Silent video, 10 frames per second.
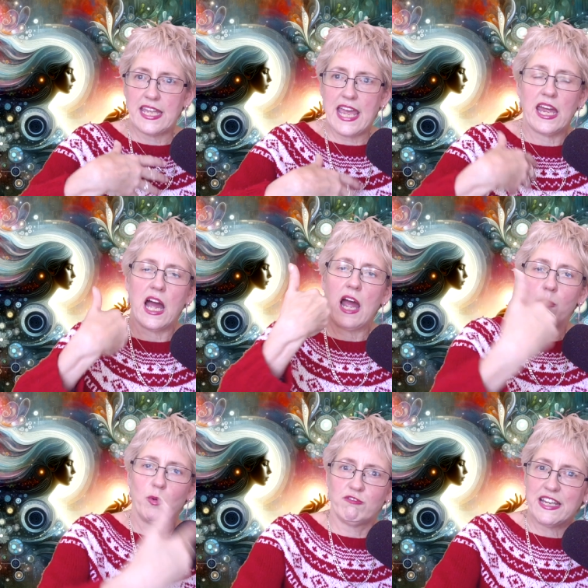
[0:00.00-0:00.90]
the
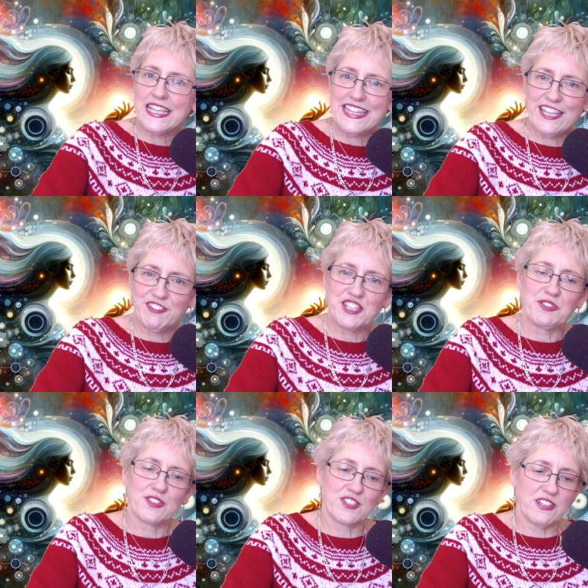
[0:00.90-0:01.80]
AI will read the
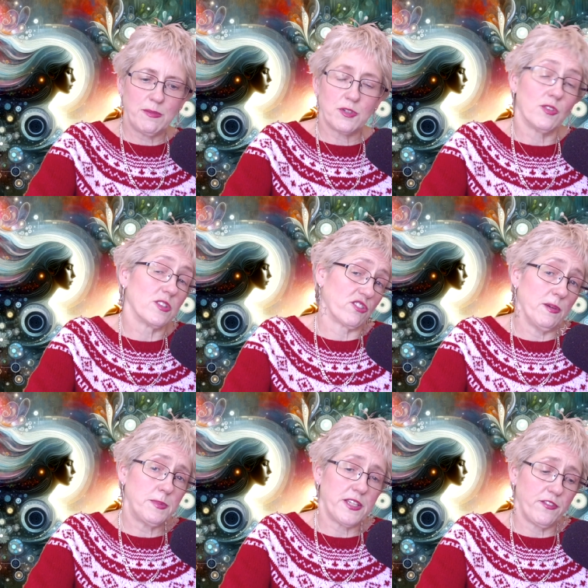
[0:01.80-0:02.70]
original script, or
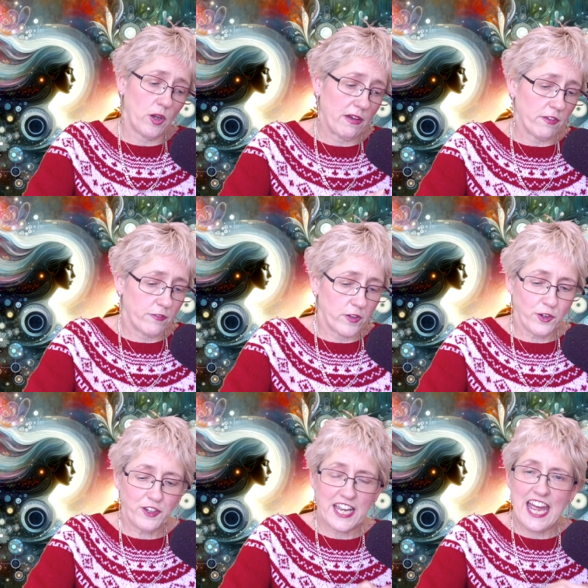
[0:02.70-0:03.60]
scripts if you have a
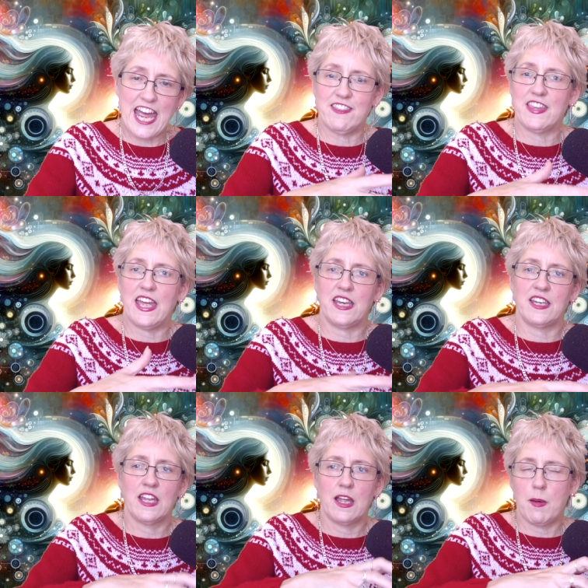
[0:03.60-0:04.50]
few, and
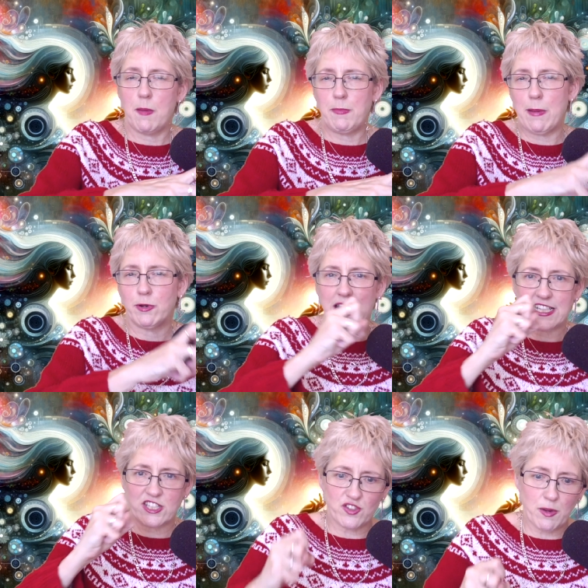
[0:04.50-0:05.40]
then be able to
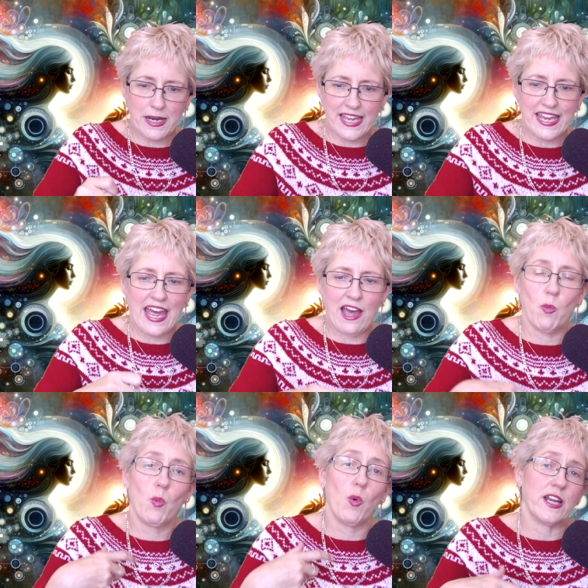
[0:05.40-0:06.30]
extrapolate
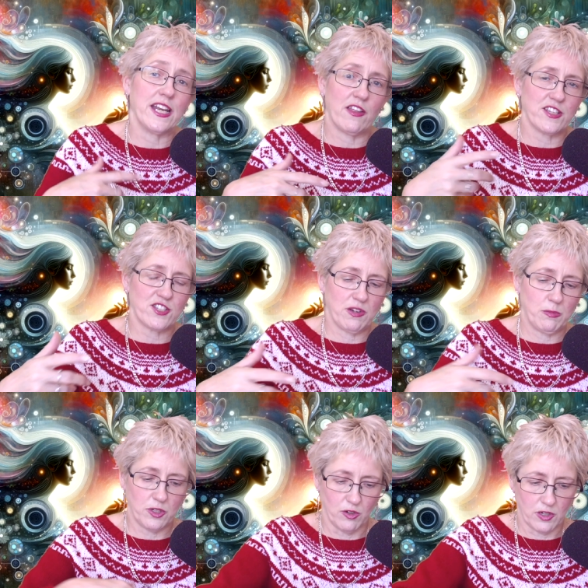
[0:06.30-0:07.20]
out what another
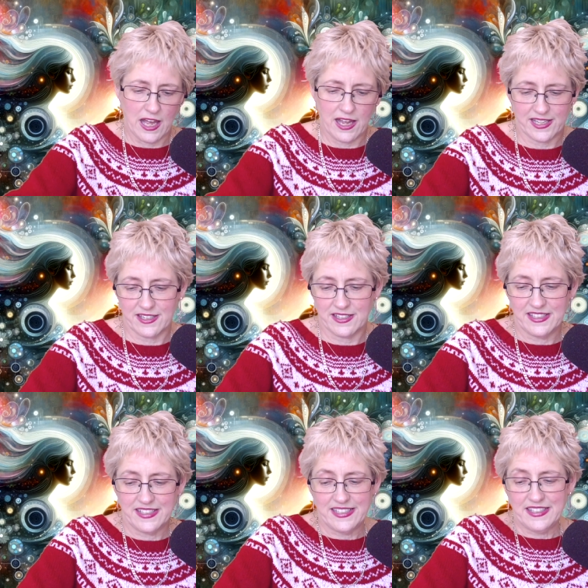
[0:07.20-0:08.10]
script would look like.
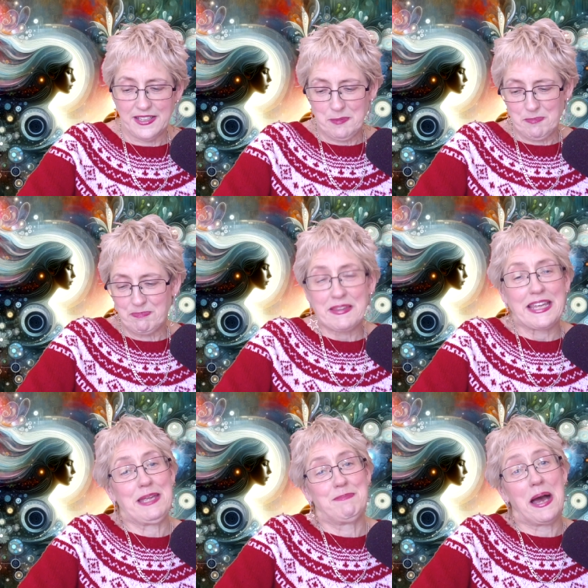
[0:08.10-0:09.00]

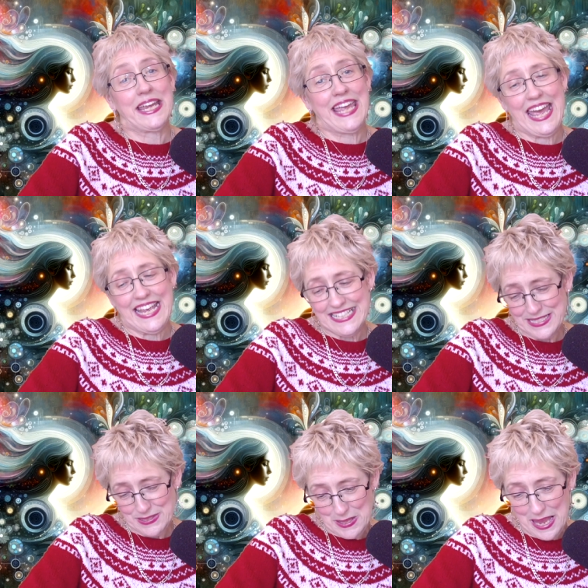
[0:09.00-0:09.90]
In my
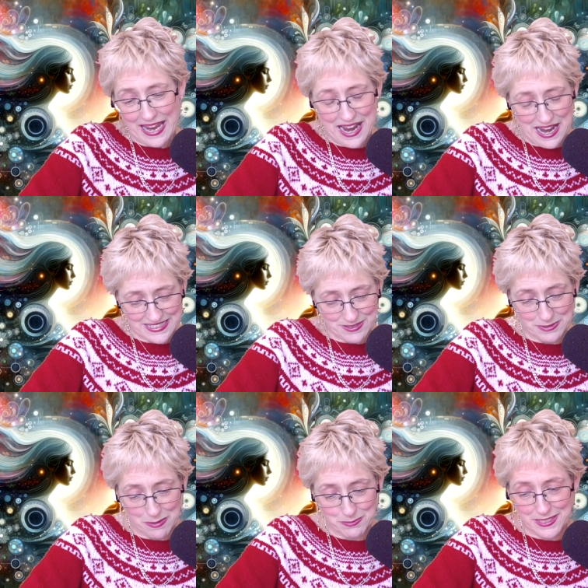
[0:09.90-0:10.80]
case, the AI
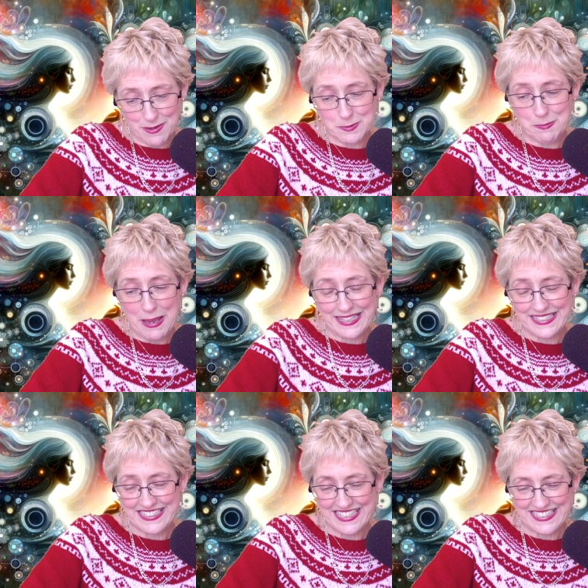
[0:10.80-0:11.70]
sometimes comes
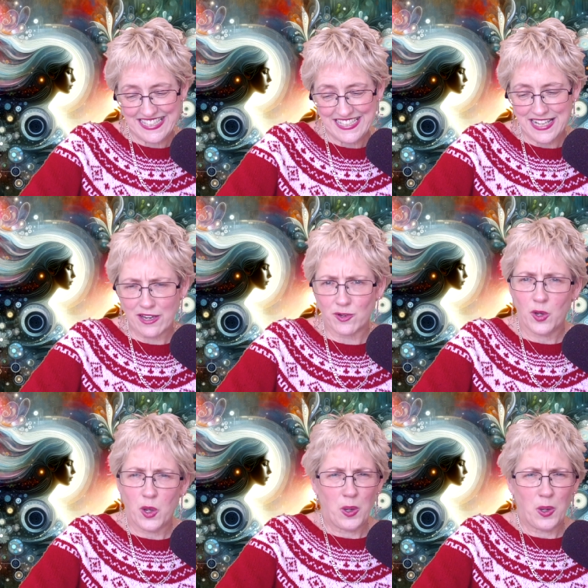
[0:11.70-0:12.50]
back and says things like,